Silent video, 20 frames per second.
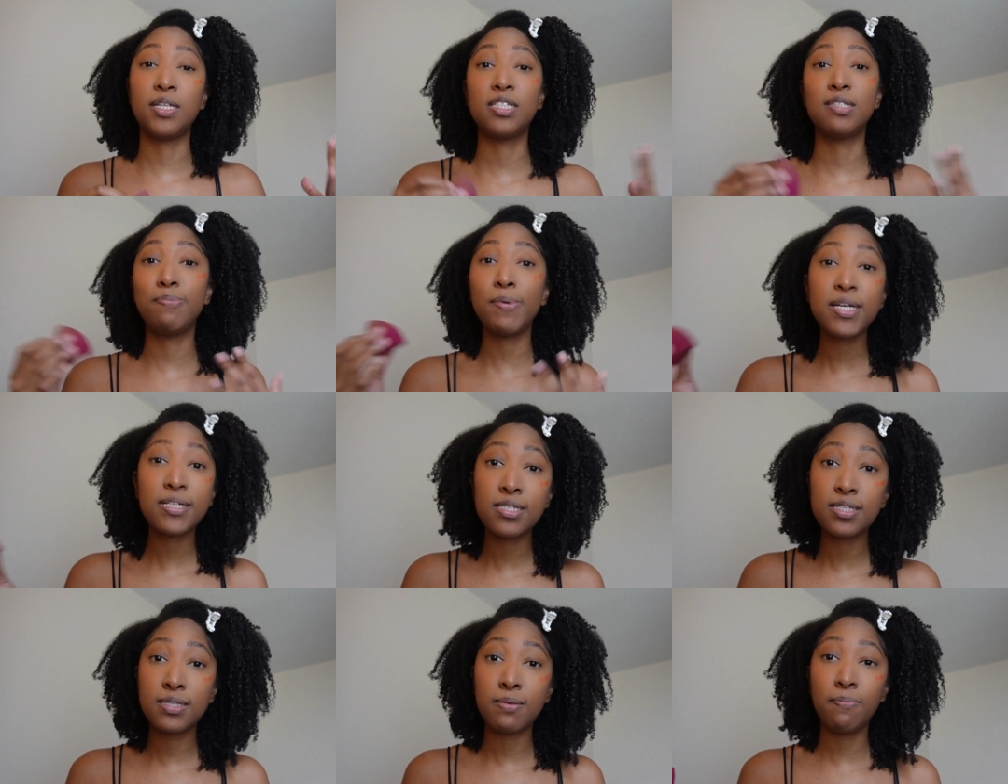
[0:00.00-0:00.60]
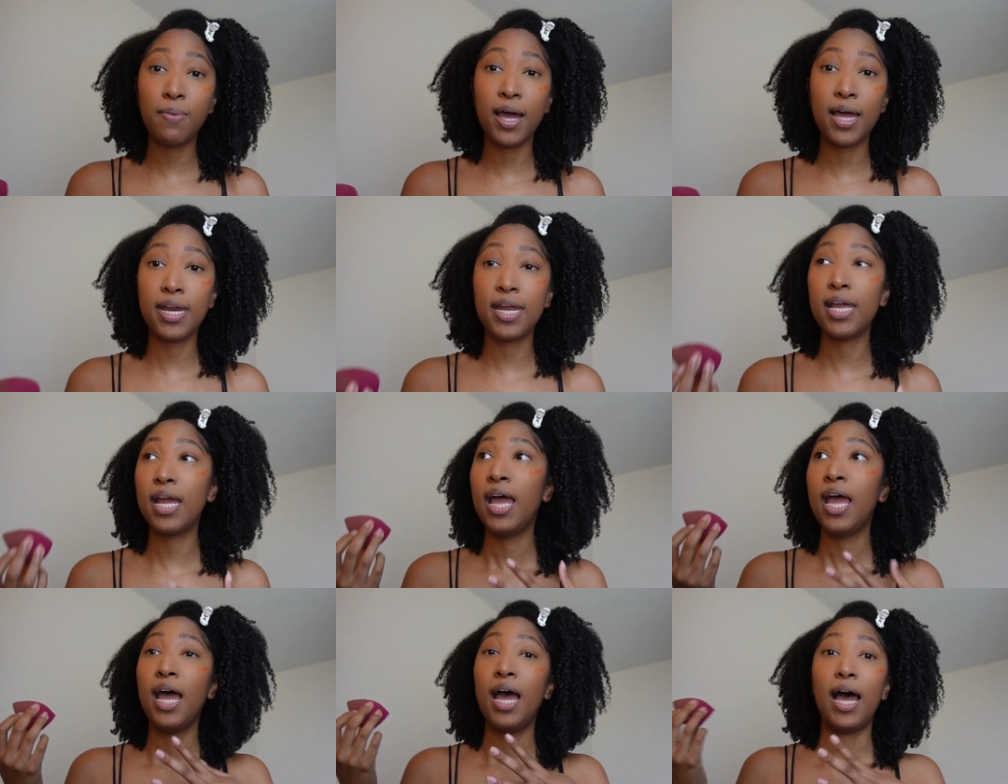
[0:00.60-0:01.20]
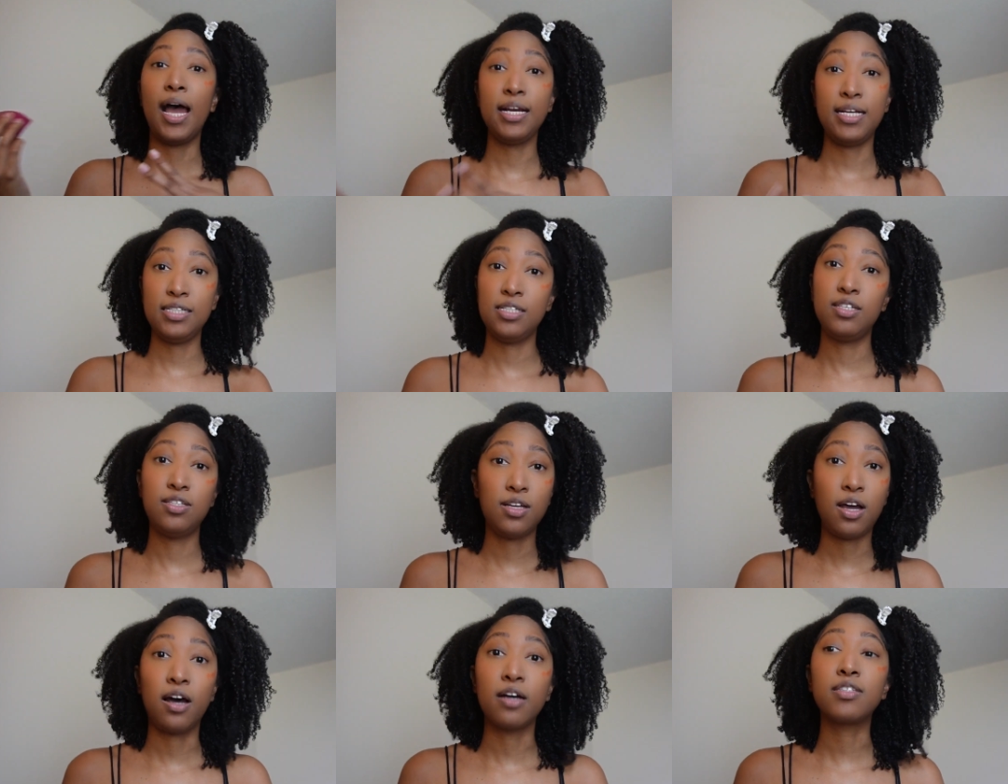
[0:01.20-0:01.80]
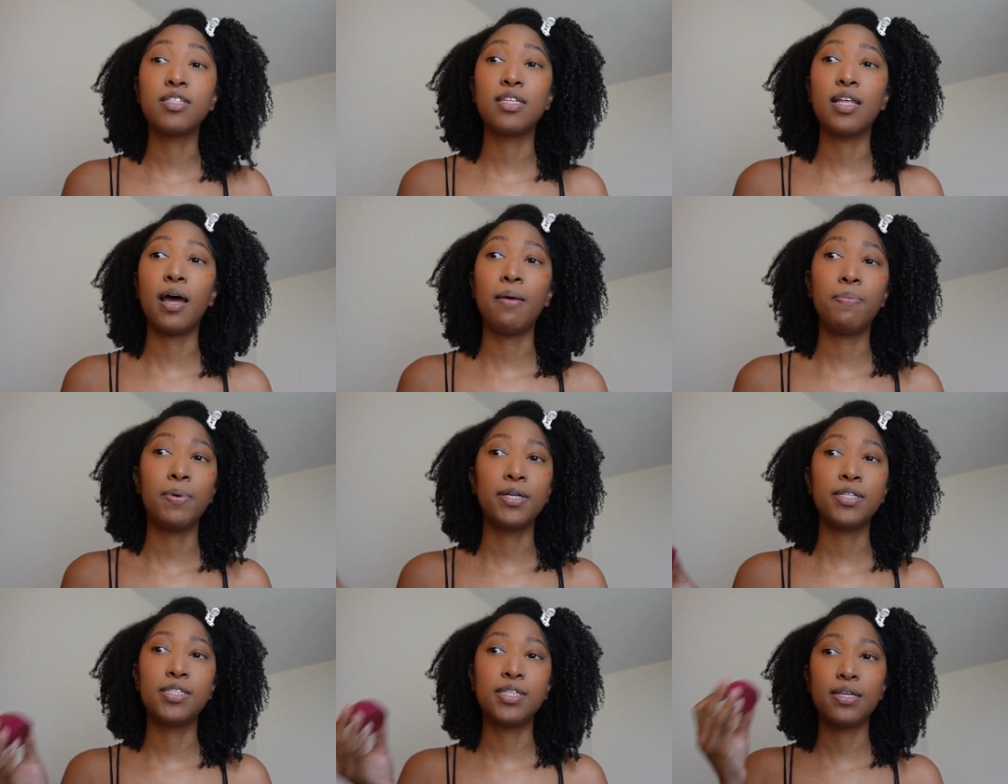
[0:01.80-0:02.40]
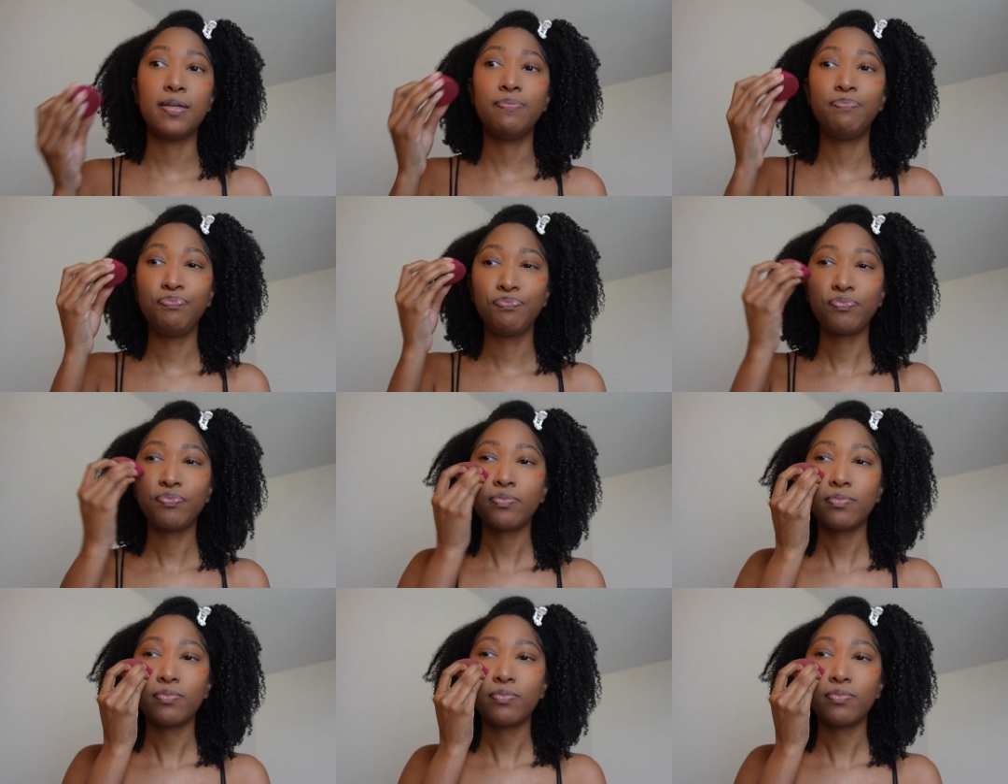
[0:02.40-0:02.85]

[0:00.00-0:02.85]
to speak to somebody, I need to talk to that person.